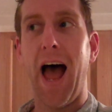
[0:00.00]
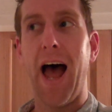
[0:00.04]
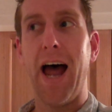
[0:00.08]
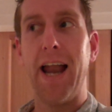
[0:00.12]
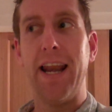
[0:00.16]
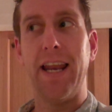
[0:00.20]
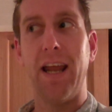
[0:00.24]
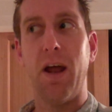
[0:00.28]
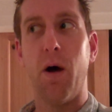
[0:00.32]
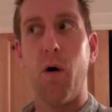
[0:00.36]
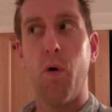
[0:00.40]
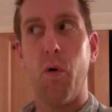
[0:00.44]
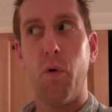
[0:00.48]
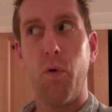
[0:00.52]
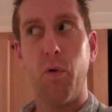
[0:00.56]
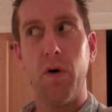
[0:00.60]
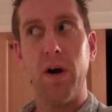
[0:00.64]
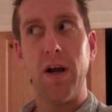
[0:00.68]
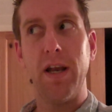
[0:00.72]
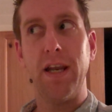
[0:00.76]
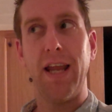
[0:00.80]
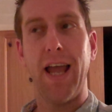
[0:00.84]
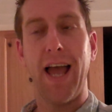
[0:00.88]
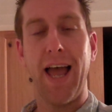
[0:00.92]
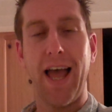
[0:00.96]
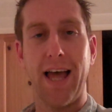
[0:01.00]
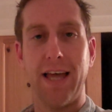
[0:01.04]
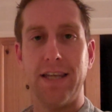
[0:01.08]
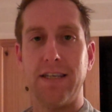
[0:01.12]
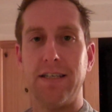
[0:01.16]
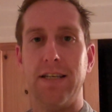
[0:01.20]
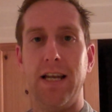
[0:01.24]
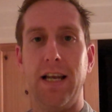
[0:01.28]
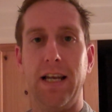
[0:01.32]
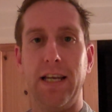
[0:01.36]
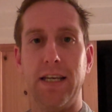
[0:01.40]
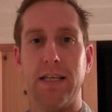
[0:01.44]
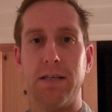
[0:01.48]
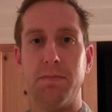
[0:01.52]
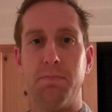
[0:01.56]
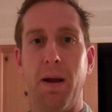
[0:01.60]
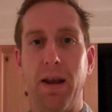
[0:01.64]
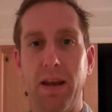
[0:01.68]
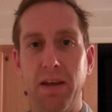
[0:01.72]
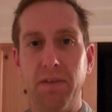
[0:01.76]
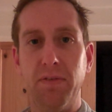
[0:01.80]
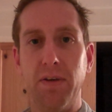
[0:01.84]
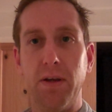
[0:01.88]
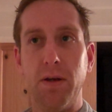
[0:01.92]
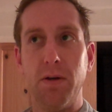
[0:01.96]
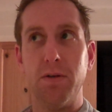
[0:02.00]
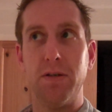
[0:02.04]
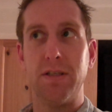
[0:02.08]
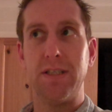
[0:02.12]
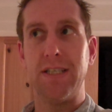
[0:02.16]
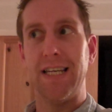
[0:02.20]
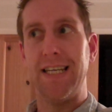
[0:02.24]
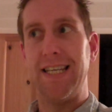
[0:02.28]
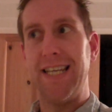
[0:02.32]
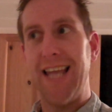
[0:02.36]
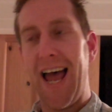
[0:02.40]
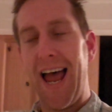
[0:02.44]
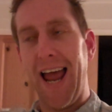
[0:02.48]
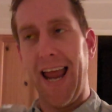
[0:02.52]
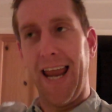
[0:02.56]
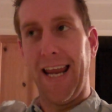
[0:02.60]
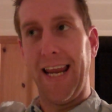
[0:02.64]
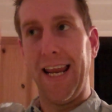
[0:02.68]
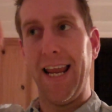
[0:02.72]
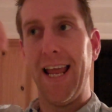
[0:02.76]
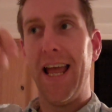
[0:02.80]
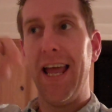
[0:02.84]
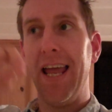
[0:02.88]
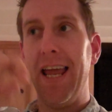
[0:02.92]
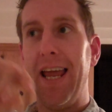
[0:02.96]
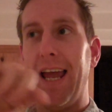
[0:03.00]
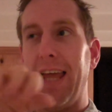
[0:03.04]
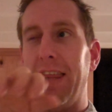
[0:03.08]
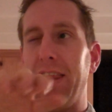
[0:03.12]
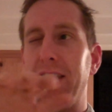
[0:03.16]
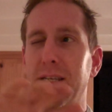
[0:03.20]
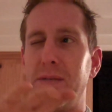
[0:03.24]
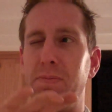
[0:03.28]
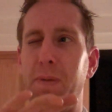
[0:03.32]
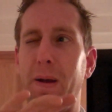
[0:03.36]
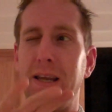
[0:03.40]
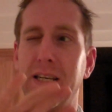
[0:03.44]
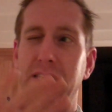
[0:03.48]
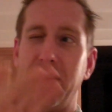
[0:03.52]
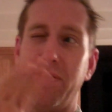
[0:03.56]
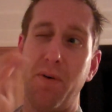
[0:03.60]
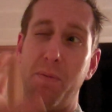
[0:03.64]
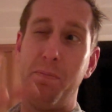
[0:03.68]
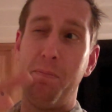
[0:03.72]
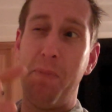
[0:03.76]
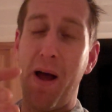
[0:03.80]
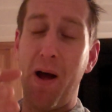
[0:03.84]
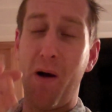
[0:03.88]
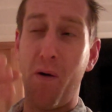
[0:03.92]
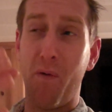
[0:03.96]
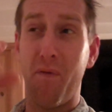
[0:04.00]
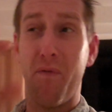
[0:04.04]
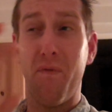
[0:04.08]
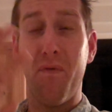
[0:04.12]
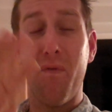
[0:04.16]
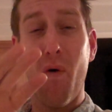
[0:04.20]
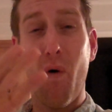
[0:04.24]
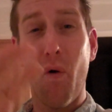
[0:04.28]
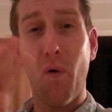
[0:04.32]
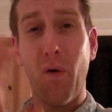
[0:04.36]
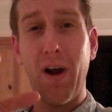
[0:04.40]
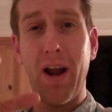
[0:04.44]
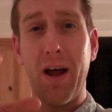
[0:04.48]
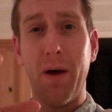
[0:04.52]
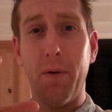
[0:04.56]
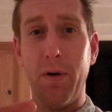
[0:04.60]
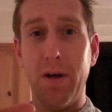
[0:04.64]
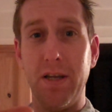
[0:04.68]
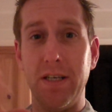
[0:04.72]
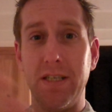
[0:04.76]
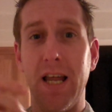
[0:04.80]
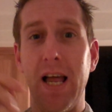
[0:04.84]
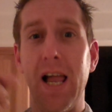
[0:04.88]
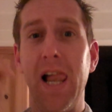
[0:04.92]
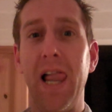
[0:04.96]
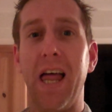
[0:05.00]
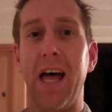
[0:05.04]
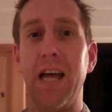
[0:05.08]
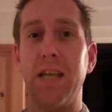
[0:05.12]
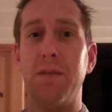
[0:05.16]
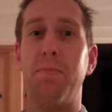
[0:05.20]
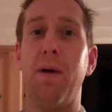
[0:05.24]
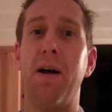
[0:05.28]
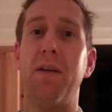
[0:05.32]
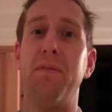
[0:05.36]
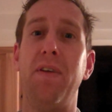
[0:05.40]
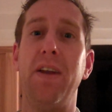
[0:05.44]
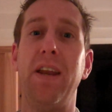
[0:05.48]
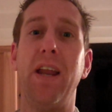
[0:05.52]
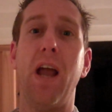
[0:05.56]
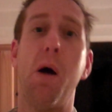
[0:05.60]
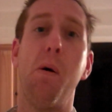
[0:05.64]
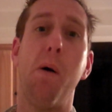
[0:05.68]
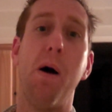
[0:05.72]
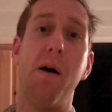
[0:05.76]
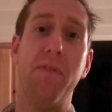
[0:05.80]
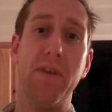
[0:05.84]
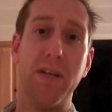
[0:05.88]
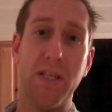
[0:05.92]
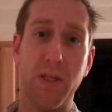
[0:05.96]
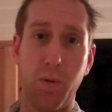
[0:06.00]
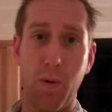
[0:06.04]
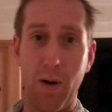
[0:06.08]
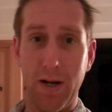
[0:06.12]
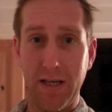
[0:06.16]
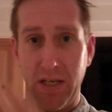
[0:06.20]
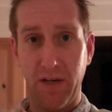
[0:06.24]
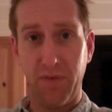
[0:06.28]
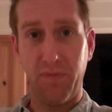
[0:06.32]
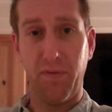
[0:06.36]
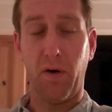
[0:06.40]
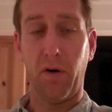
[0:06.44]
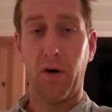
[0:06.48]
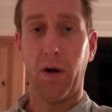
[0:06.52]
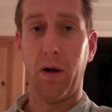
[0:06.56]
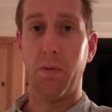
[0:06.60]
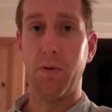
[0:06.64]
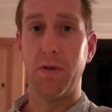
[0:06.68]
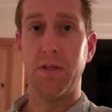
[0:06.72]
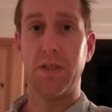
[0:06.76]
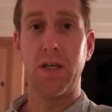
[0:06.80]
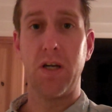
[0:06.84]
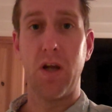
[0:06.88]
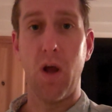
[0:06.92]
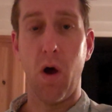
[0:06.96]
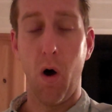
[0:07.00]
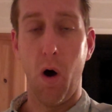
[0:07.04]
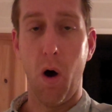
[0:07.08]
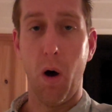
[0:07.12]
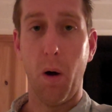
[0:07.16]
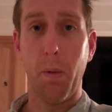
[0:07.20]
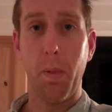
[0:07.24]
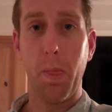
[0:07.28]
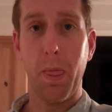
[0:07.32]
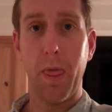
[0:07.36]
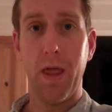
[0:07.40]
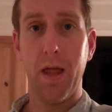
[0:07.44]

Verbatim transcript: And it already has nearly as many views today in the space of about four hours as my video over 24 hours got.